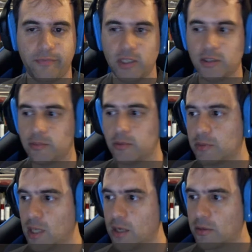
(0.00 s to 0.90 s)
filling the
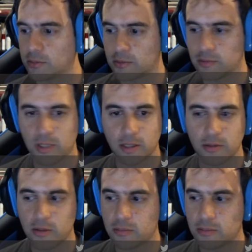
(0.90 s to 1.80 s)
board with arrows? I
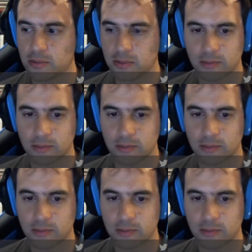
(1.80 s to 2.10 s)
don't know.